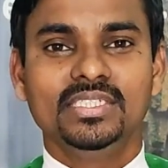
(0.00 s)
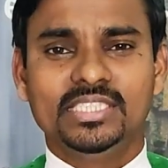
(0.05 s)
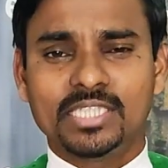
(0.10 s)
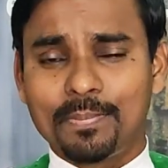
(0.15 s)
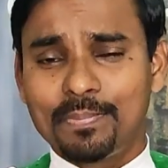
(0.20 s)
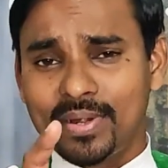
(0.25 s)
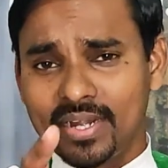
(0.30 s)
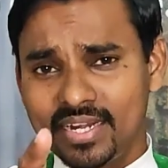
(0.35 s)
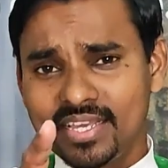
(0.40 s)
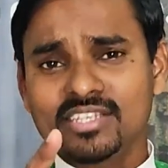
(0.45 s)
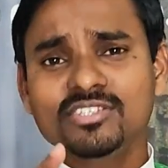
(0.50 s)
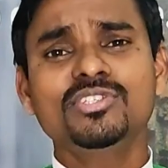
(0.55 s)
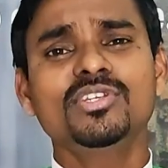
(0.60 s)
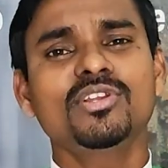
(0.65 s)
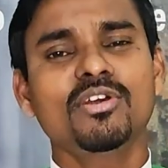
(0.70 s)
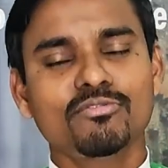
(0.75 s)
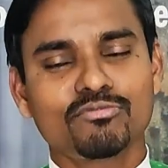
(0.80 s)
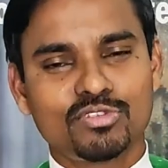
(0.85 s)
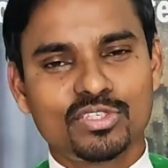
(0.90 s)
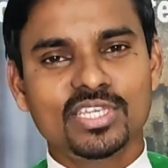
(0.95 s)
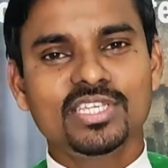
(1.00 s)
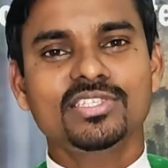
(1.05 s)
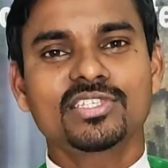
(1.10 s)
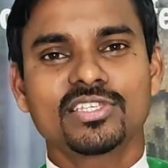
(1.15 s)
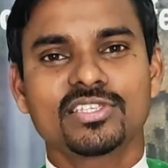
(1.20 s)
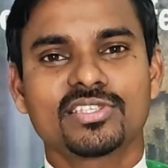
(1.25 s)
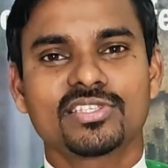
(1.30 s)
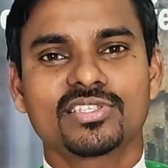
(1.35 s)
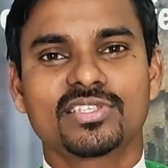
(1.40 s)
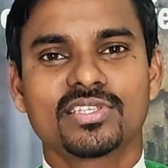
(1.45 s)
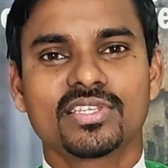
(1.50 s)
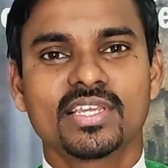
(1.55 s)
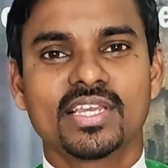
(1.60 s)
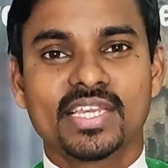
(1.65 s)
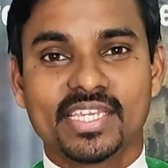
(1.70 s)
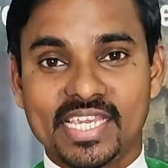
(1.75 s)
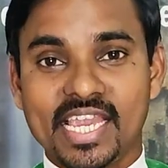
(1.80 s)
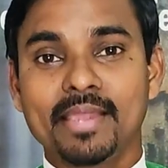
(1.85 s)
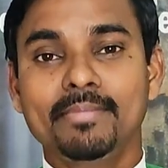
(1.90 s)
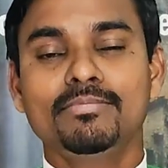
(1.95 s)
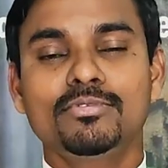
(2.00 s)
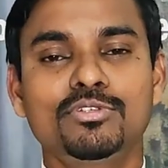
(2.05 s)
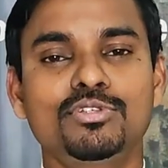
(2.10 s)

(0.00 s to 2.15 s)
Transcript: The prediction of Jesus came